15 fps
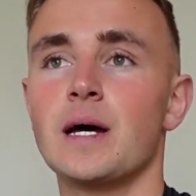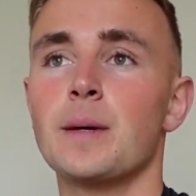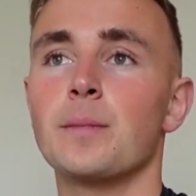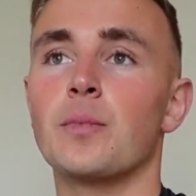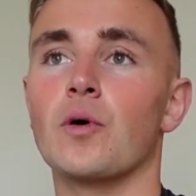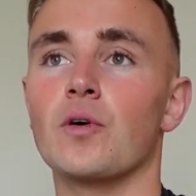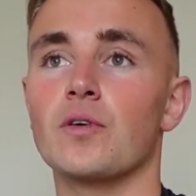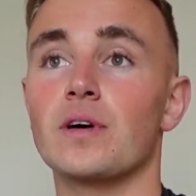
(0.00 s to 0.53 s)

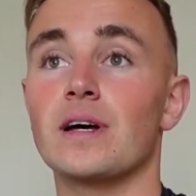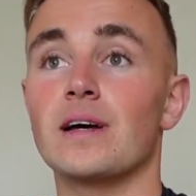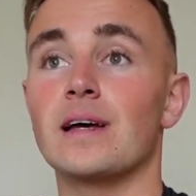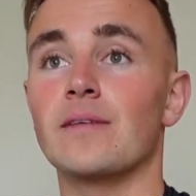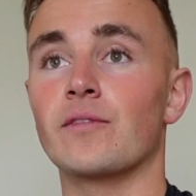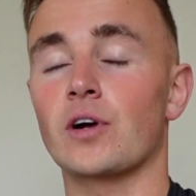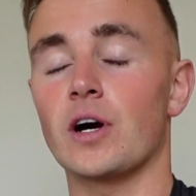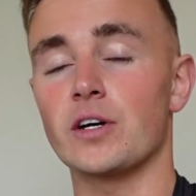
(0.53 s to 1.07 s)
But in
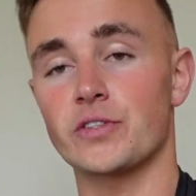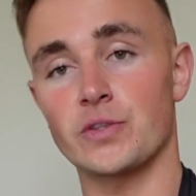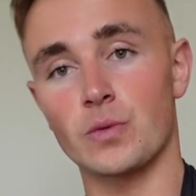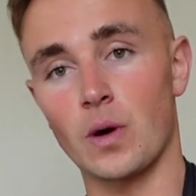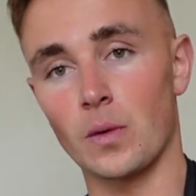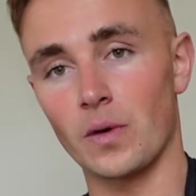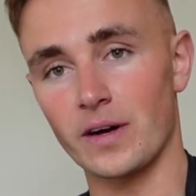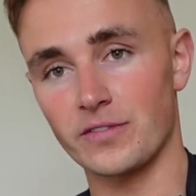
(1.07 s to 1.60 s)
regards to what
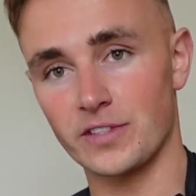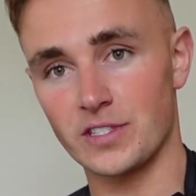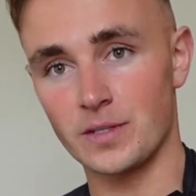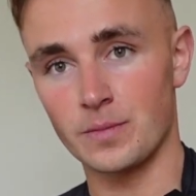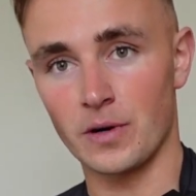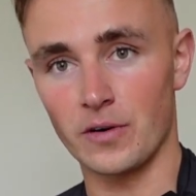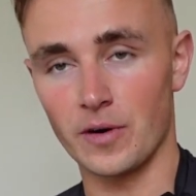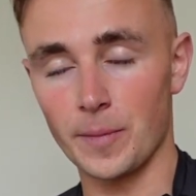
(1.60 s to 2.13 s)
we're after
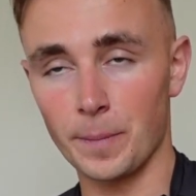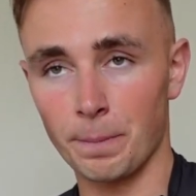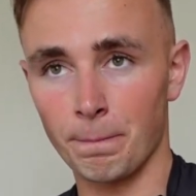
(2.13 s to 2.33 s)
tomorrow,